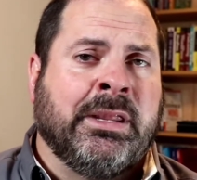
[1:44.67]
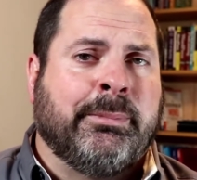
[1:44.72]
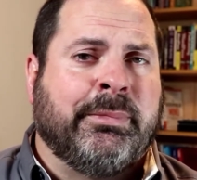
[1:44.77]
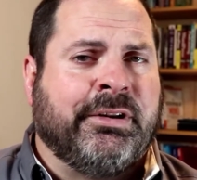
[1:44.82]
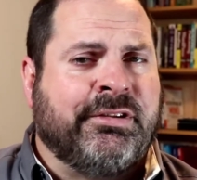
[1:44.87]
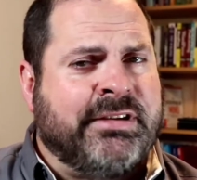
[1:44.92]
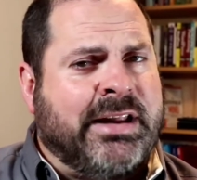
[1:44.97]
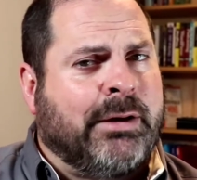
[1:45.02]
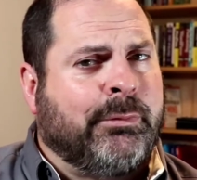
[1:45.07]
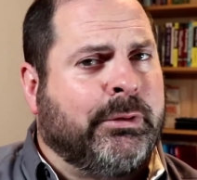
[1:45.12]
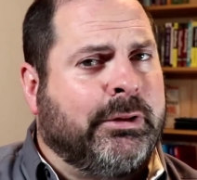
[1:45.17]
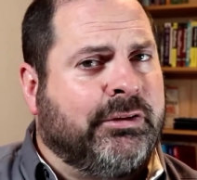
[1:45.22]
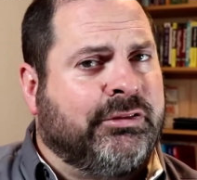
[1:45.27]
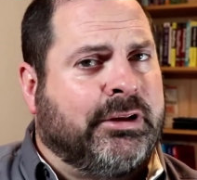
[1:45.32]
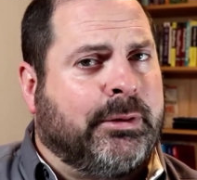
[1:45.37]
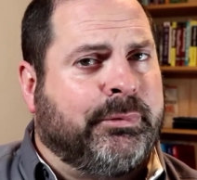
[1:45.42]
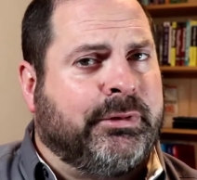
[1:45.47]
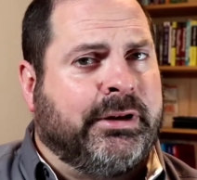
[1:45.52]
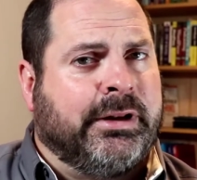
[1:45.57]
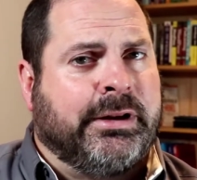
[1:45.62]
but it's not really
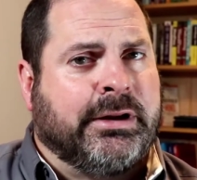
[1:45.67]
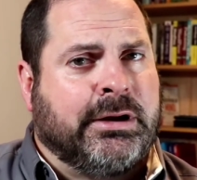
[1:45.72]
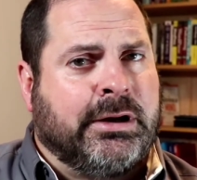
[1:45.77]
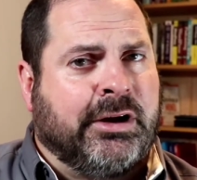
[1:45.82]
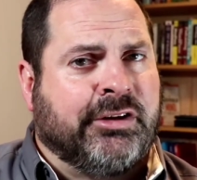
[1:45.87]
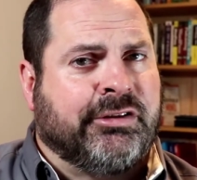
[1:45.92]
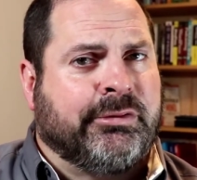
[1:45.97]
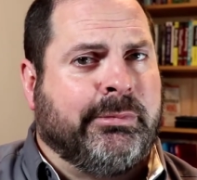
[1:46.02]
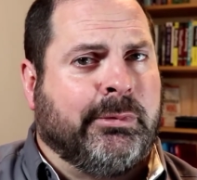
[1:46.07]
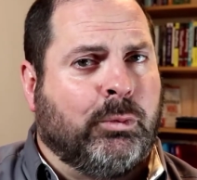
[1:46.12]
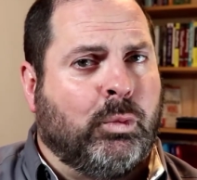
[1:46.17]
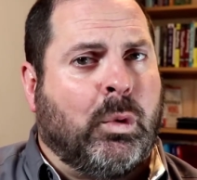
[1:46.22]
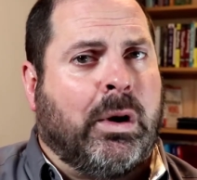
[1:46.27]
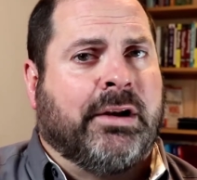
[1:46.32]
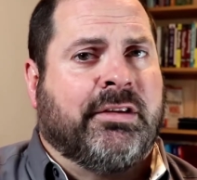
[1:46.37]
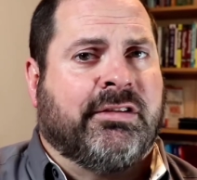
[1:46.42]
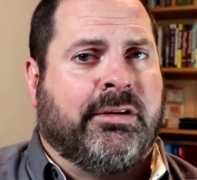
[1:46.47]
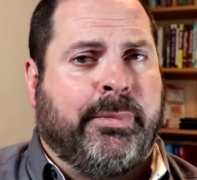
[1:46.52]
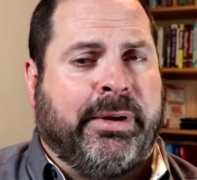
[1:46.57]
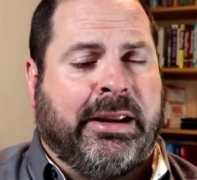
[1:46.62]
something that the customer
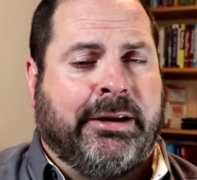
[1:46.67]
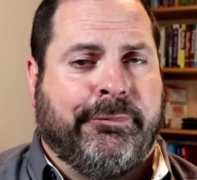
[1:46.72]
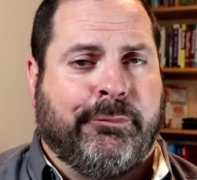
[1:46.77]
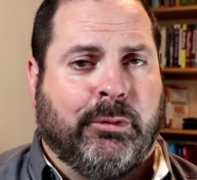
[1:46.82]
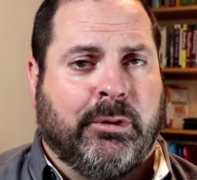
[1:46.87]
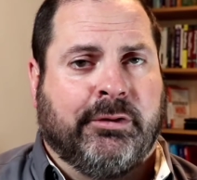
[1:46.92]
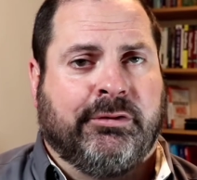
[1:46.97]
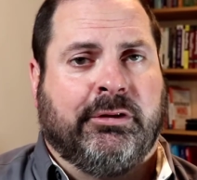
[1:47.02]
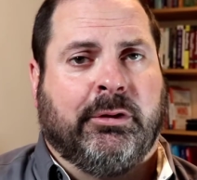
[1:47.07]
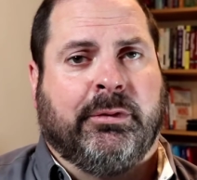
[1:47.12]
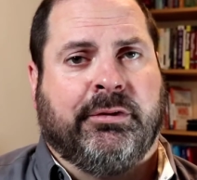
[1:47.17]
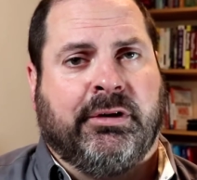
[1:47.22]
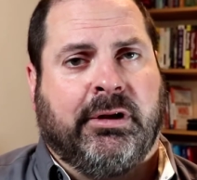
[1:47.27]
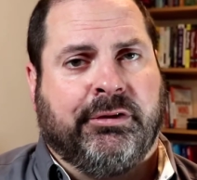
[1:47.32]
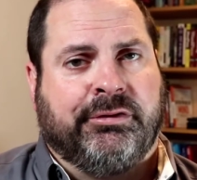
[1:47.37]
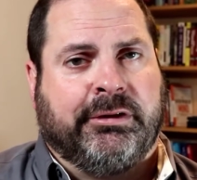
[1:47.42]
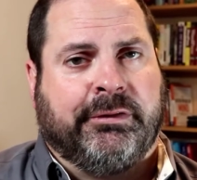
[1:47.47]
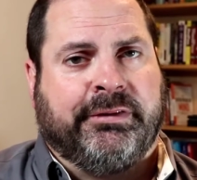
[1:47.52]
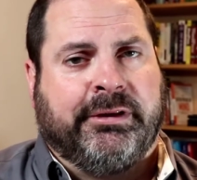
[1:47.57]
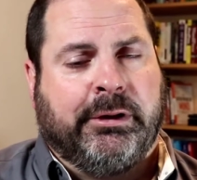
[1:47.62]
wants to pay for. So it's
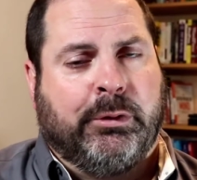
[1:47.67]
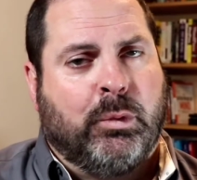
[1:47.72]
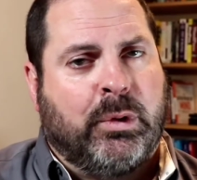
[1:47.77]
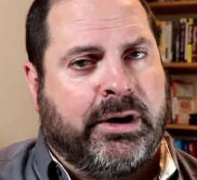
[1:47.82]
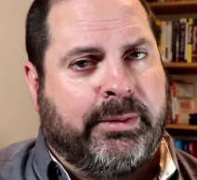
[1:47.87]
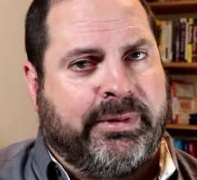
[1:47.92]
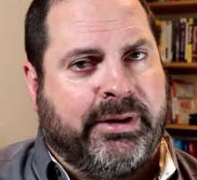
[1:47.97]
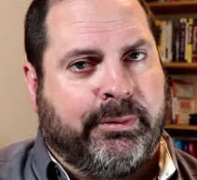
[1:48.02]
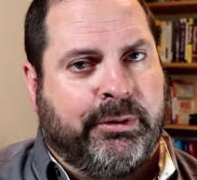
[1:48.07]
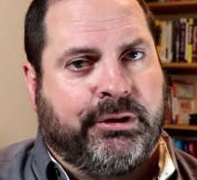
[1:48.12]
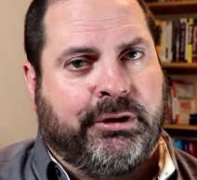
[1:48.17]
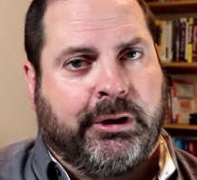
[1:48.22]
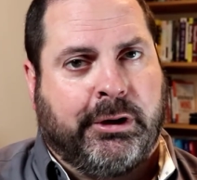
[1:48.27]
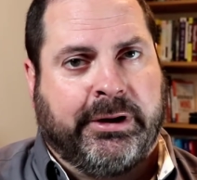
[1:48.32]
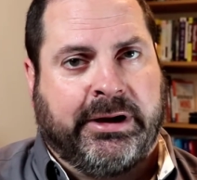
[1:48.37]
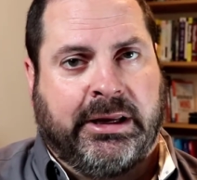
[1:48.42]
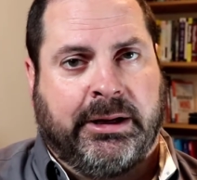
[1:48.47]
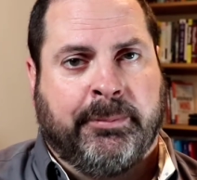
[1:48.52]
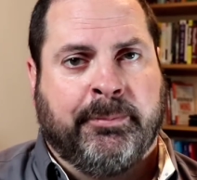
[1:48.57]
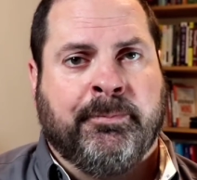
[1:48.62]
all stuff that you want to be able to
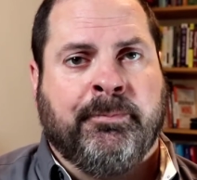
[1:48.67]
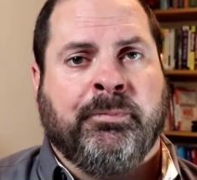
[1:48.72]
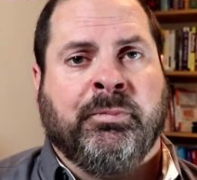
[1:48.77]
target.